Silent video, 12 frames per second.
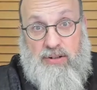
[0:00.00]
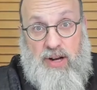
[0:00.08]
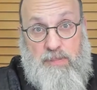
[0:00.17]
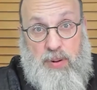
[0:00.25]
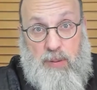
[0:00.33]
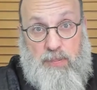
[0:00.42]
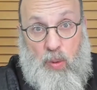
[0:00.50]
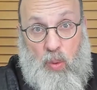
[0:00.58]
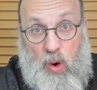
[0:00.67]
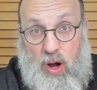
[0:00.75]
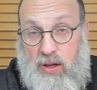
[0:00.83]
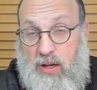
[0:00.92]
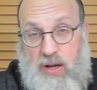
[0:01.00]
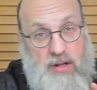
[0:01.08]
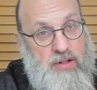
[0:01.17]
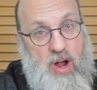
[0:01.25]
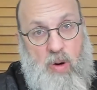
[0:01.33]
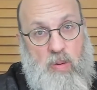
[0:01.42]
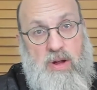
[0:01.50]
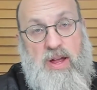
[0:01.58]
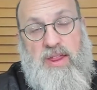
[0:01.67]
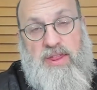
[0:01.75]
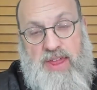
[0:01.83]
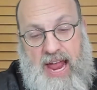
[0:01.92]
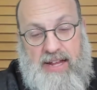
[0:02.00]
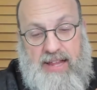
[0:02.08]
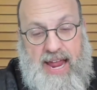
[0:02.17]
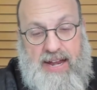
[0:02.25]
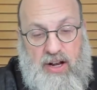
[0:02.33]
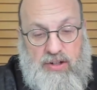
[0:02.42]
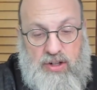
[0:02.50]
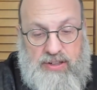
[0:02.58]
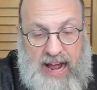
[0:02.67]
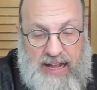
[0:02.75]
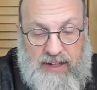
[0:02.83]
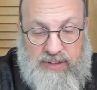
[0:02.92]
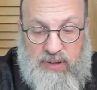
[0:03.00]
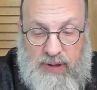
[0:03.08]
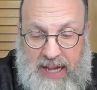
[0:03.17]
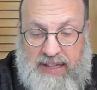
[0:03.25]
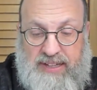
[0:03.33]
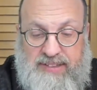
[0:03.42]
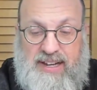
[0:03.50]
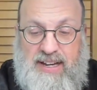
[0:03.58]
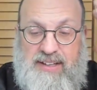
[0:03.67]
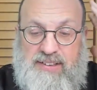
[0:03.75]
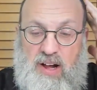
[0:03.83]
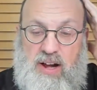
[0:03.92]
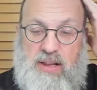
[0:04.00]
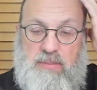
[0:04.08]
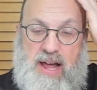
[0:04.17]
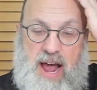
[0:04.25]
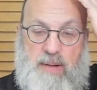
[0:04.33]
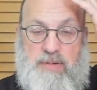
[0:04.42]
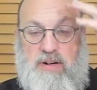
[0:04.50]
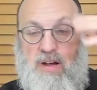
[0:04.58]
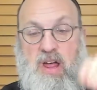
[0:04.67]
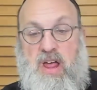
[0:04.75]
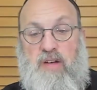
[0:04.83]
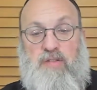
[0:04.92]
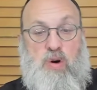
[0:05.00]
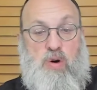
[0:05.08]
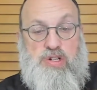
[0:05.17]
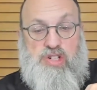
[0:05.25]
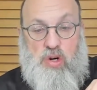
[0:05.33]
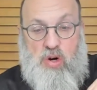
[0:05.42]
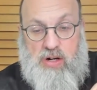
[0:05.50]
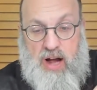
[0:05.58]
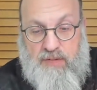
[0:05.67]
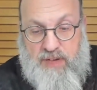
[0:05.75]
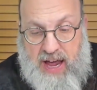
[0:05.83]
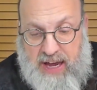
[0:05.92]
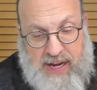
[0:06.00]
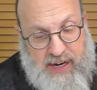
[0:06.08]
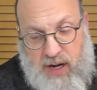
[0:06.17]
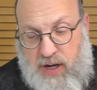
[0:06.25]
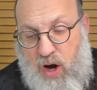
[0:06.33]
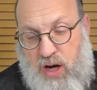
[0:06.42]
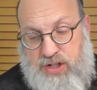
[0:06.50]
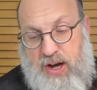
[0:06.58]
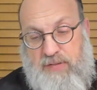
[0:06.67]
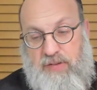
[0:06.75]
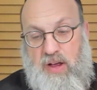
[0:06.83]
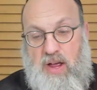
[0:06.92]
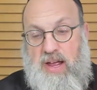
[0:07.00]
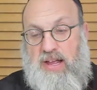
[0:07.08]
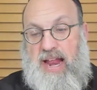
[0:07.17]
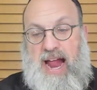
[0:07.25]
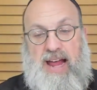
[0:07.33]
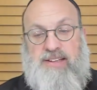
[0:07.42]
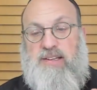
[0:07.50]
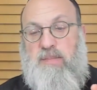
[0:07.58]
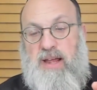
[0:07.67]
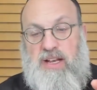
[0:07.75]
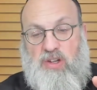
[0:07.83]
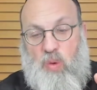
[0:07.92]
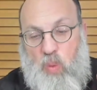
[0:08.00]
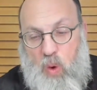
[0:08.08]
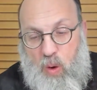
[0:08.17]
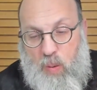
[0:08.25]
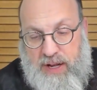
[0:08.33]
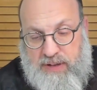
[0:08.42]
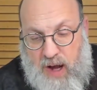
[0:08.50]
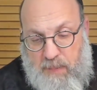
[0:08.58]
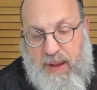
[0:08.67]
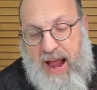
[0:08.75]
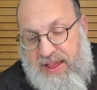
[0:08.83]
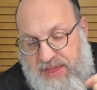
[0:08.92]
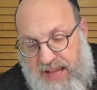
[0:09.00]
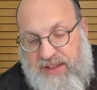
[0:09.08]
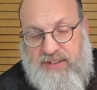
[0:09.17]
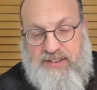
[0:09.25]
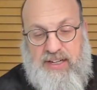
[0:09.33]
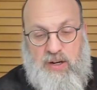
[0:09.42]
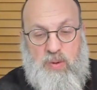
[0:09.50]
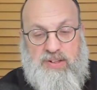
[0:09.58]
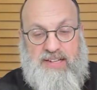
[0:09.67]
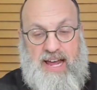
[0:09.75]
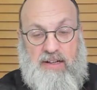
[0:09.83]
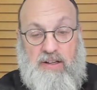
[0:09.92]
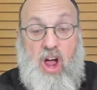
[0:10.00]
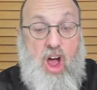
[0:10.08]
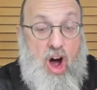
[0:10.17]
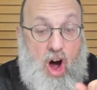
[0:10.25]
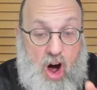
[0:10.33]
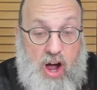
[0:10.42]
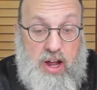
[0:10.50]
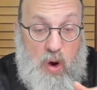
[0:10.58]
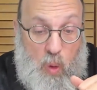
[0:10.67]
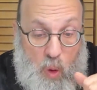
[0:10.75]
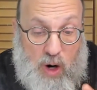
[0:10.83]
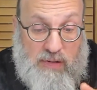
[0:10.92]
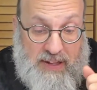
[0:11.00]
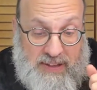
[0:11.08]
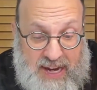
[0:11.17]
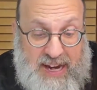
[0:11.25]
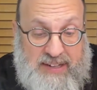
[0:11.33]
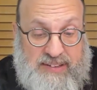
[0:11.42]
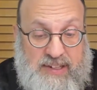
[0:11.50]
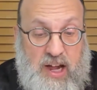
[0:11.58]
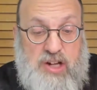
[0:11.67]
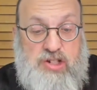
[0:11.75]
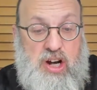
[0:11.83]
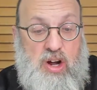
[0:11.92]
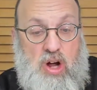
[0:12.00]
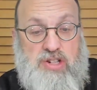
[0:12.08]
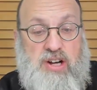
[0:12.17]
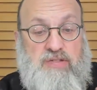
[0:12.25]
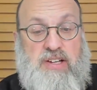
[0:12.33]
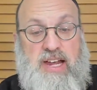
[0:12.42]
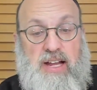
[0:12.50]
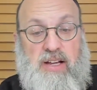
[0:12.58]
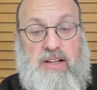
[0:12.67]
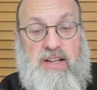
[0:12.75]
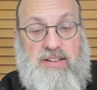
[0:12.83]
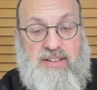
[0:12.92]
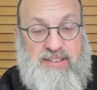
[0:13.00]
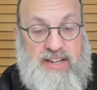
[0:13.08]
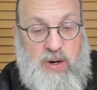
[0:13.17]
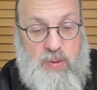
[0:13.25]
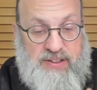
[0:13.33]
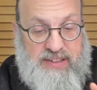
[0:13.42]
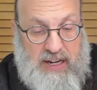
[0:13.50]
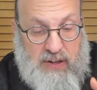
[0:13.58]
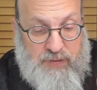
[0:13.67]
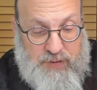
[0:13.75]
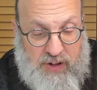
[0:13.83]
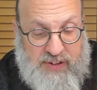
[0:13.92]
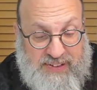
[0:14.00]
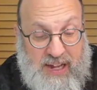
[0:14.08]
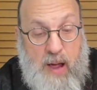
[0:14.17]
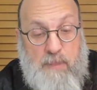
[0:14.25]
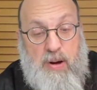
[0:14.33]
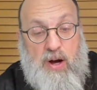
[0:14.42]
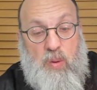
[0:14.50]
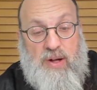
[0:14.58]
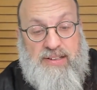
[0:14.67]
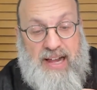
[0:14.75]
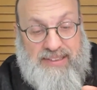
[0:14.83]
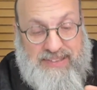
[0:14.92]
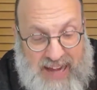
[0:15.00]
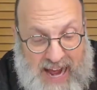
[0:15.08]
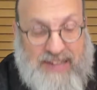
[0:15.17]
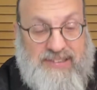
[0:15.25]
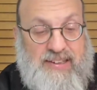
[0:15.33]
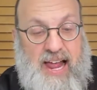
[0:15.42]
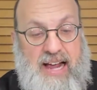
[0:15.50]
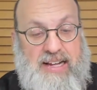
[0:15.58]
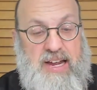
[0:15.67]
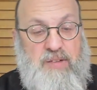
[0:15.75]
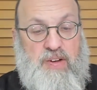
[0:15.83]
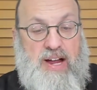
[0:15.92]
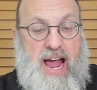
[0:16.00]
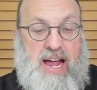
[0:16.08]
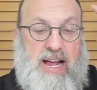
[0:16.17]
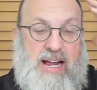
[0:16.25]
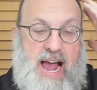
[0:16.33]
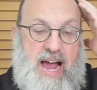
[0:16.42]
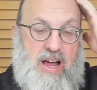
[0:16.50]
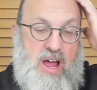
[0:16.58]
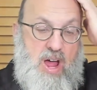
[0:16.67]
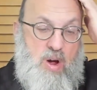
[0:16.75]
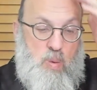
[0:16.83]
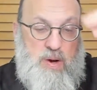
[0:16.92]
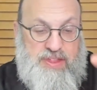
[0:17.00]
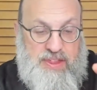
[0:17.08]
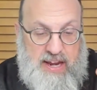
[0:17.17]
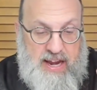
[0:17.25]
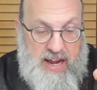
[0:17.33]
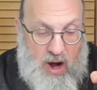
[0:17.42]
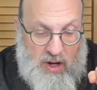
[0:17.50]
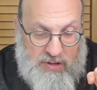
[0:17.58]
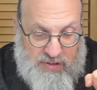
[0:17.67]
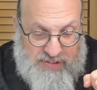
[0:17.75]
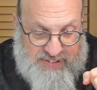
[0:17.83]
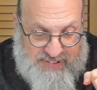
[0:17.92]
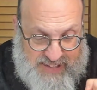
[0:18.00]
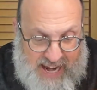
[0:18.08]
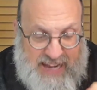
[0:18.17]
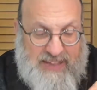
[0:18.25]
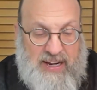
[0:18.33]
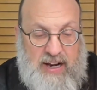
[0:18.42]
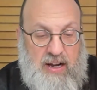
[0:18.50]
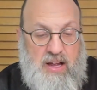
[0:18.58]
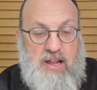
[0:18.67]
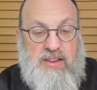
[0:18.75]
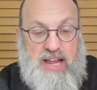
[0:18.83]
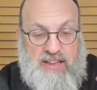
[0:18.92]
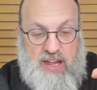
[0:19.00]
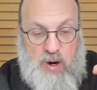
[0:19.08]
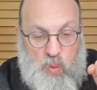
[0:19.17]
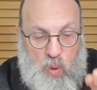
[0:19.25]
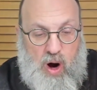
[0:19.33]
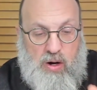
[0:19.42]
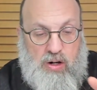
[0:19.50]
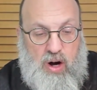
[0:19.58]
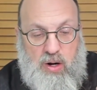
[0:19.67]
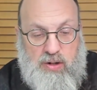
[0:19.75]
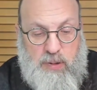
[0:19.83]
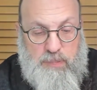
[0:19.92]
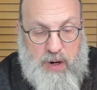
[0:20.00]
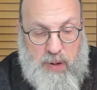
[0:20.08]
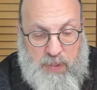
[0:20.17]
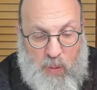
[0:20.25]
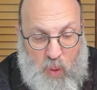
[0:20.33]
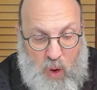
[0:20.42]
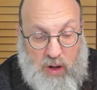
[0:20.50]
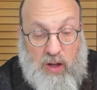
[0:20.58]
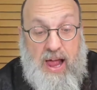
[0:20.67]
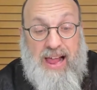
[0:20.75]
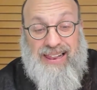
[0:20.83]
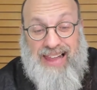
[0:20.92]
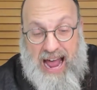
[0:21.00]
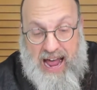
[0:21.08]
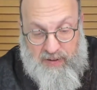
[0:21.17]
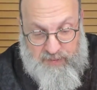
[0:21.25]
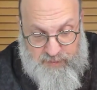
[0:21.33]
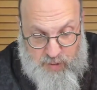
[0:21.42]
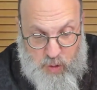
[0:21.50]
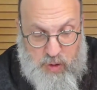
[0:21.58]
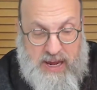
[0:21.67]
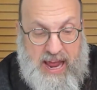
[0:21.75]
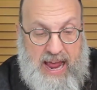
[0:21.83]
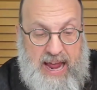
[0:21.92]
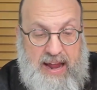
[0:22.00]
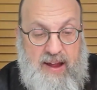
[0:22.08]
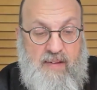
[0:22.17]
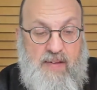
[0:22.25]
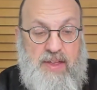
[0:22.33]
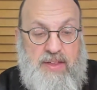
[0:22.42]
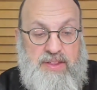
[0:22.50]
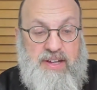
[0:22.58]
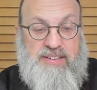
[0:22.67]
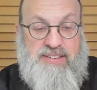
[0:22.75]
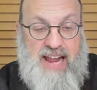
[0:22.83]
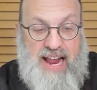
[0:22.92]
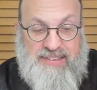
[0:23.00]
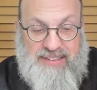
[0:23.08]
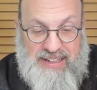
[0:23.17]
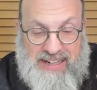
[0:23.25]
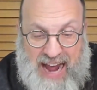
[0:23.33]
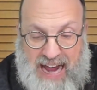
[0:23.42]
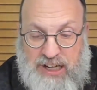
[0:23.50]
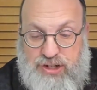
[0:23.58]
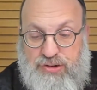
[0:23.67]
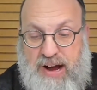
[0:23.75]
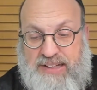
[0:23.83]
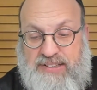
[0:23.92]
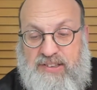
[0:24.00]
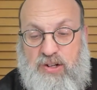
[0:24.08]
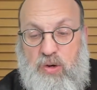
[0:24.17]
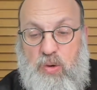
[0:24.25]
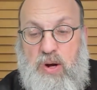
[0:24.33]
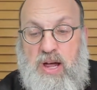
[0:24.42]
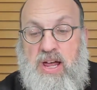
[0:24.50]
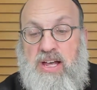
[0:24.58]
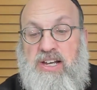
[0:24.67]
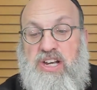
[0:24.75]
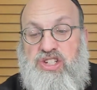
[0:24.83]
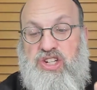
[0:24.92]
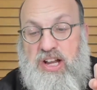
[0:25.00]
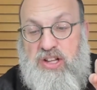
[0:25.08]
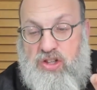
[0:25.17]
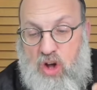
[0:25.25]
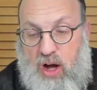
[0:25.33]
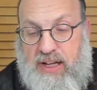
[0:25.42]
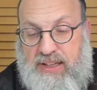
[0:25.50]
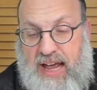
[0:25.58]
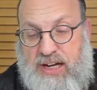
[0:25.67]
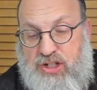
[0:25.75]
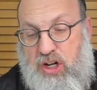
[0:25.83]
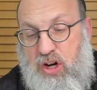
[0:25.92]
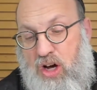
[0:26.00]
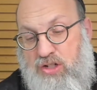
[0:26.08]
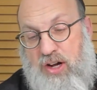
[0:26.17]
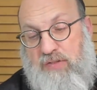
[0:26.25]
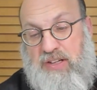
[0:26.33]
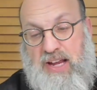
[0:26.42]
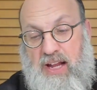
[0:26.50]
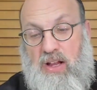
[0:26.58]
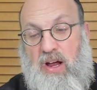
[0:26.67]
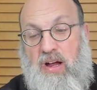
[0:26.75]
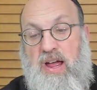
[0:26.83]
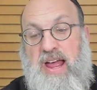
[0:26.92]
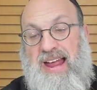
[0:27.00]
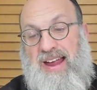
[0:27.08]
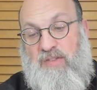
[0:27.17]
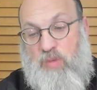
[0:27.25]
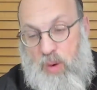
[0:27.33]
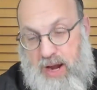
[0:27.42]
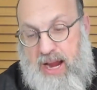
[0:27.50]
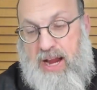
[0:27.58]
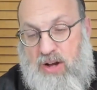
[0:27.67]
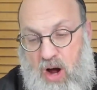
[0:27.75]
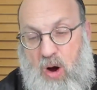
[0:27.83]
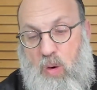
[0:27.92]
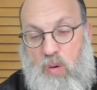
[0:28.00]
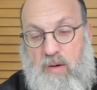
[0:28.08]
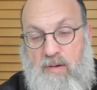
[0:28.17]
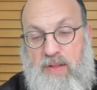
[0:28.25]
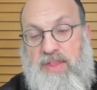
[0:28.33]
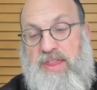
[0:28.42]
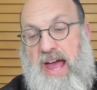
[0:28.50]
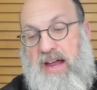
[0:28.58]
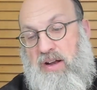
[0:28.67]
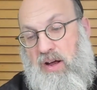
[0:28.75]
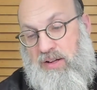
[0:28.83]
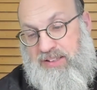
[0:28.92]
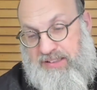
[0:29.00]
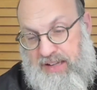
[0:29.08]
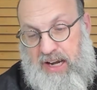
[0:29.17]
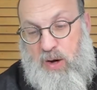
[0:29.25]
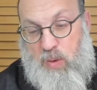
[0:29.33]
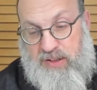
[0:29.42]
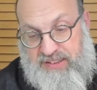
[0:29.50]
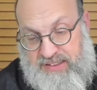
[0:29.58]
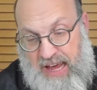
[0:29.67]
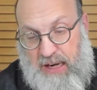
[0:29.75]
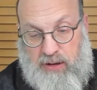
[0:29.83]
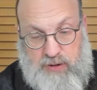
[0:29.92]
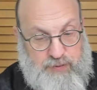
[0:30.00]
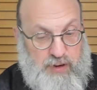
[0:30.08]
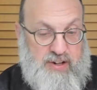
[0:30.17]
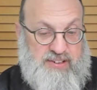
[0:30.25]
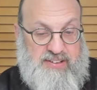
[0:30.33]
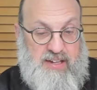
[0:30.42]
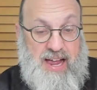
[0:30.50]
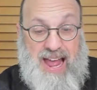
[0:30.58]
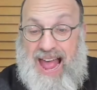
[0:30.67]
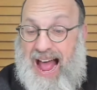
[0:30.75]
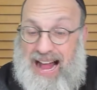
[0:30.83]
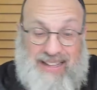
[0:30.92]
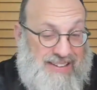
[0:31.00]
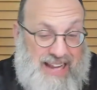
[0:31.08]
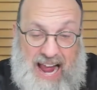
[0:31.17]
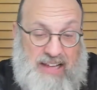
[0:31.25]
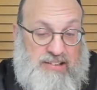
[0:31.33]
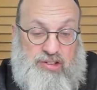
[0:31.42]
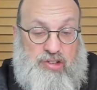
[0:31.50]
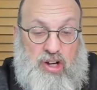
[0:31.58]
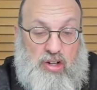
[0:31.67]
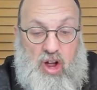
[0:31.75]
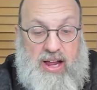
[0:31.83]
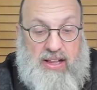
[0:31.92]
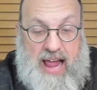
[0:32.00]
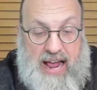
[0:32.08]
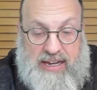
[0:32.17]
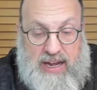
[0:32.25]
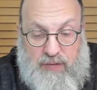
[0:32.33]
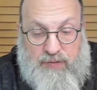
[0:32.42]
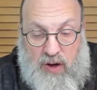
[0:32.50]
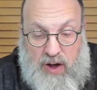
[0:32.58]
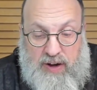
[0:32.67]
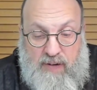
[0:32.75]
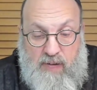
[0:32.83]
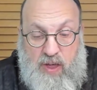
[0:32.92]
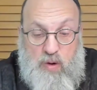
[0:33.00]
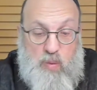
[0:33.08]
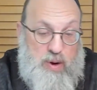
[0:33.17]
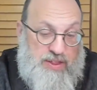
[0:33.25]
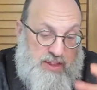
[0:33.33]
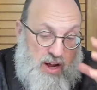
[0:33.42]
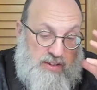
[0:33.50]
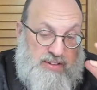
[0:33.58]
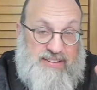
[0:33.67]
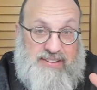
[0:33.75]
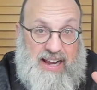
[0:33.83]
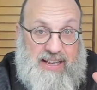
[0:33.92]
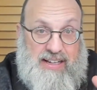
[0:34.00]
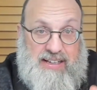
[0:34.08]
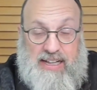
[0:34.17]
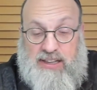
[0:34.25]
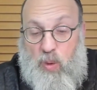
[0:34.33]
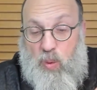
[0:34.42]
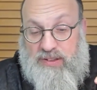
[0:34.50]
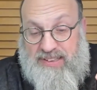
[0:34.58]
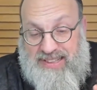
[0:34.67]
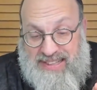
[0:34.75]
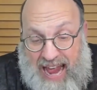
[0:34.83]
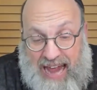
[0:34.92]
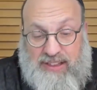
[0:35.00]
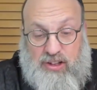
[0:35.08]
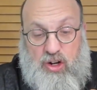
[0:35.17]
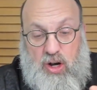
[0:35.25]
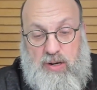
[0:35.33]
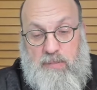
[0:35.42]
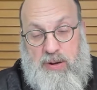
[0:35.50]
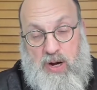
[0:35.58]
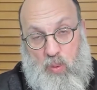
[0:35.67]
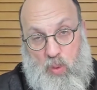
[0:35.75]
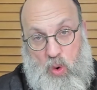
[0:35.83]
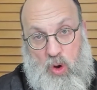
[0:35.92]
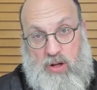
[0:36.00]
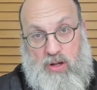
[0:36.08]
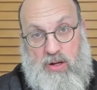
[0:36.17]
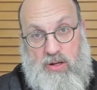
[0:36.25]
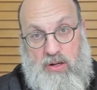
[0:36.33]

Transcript: they put up a wall, no, they laid on your So again, let's see it inside of the mechaber. V'hu shehukav yoshav. It has to be that the wall went up and then the city was settled, or at least sheyoshav tkila that the city was settled first, but it was al das lahakif with the understanding that they were going to put up a wall. La'afuke. This stands in contrast to kishenoida sheyoshav tkila. If we know that a city was settled first, al das la lahakifai, with the understanding that there was not going to be a wall,